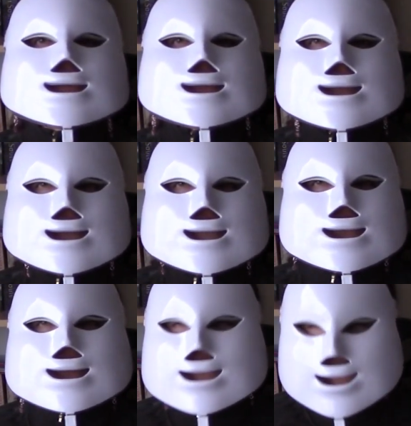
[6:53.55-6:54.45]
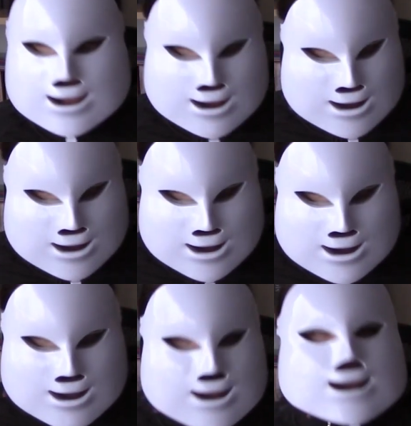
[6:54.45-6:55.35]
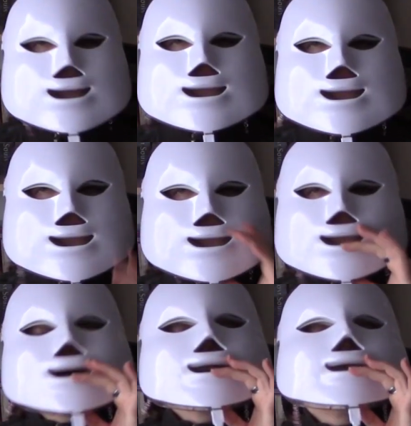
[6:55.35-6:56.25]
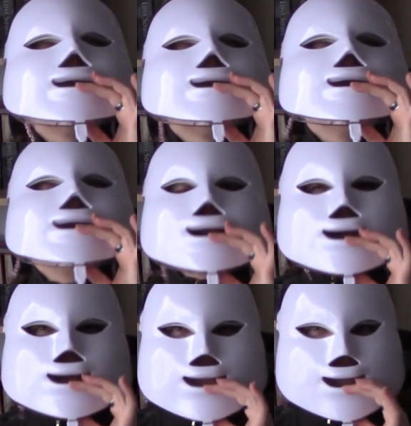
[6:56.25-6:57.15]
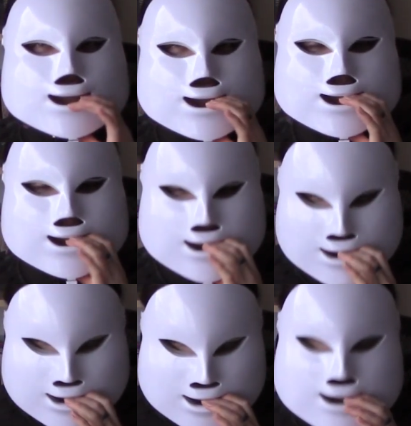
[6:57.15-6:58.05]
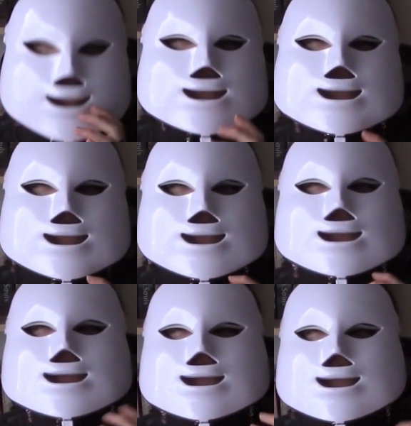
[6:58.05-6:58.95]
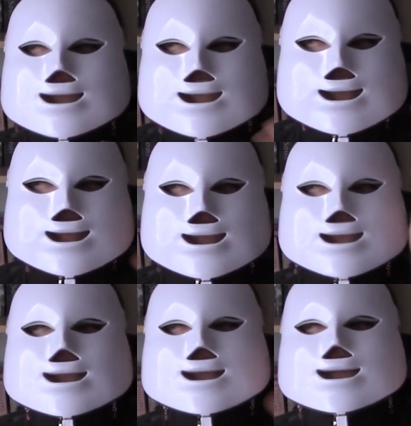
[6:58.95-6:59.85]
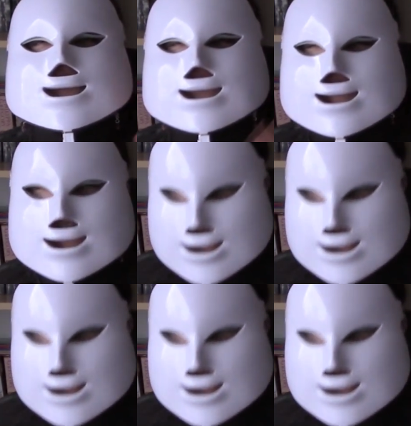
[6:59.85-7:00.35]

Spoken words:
Okay, so I feel pretty. I don't know if you can still hear me past this thing, but definitely feeling pretty. Every time I talk, I can hear my own